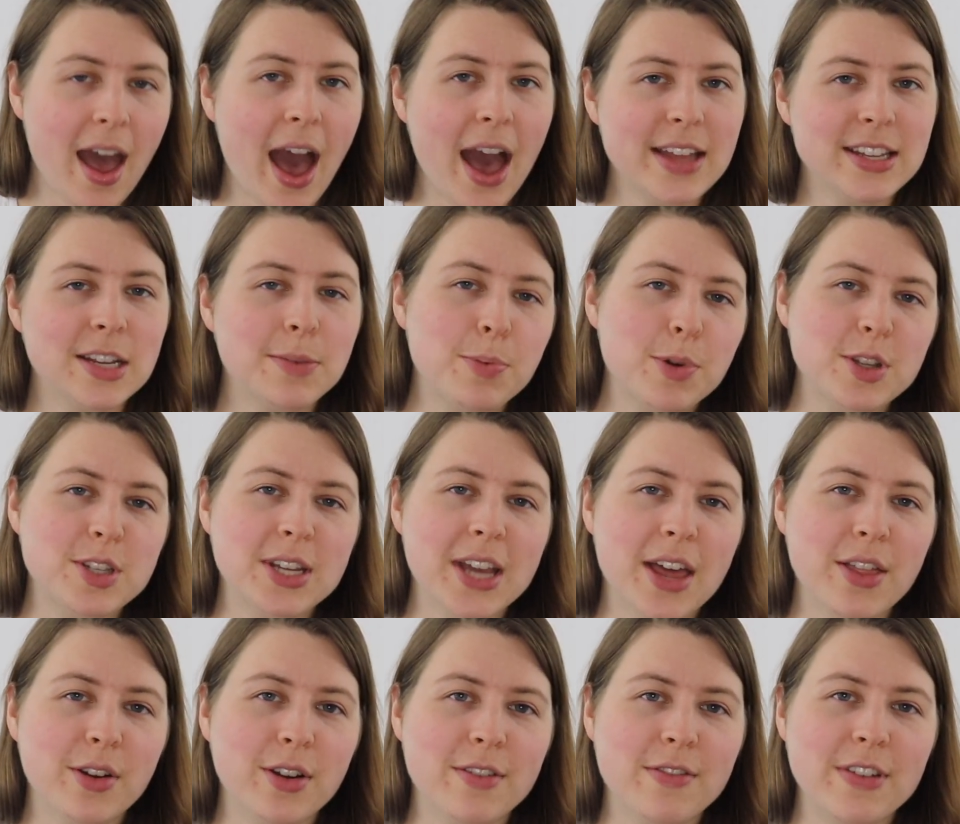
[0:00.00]
I did put
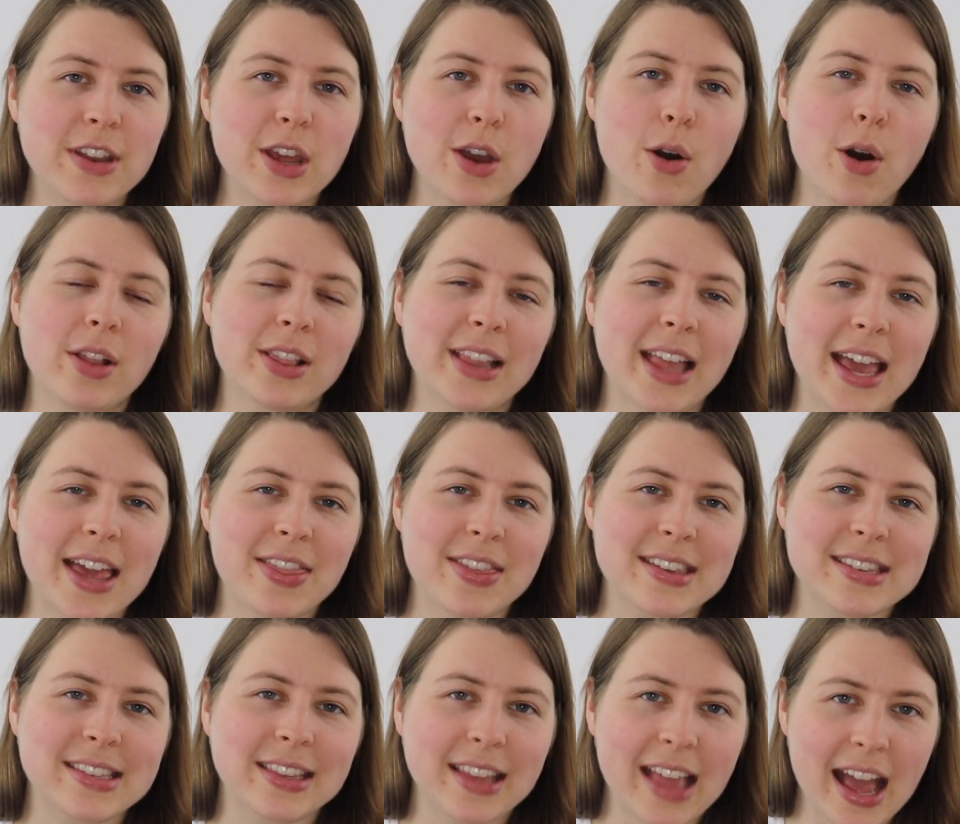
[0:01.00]
together a video like
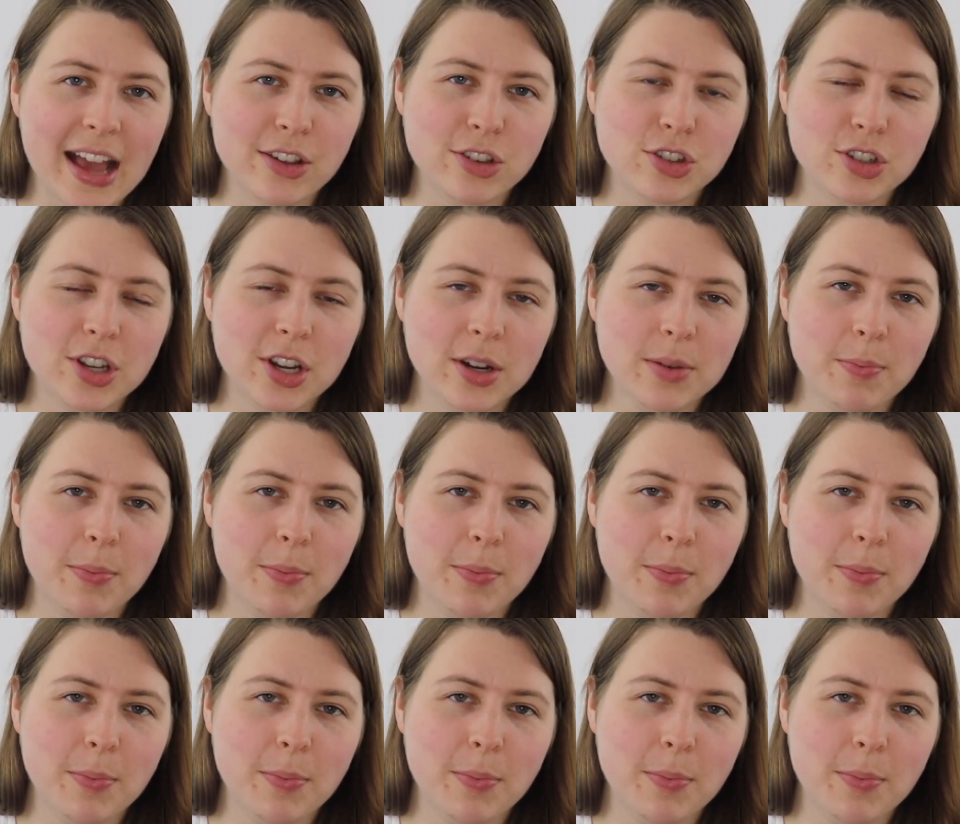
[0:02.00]
this last year,